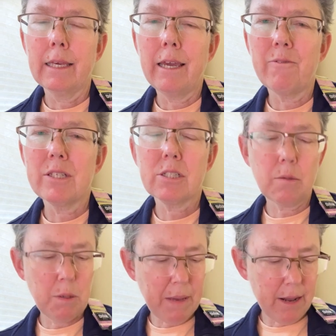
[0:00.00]
Okay, for the
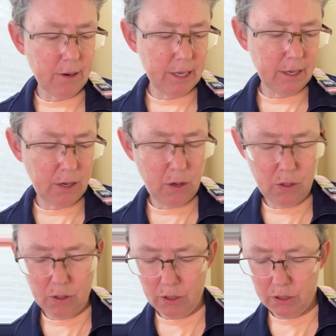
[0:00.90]
strumming pattern here,
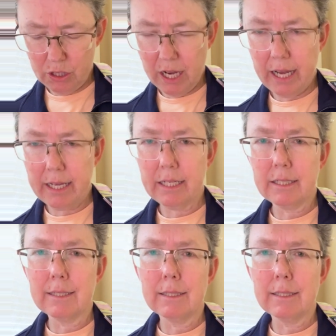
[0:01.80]
you could try a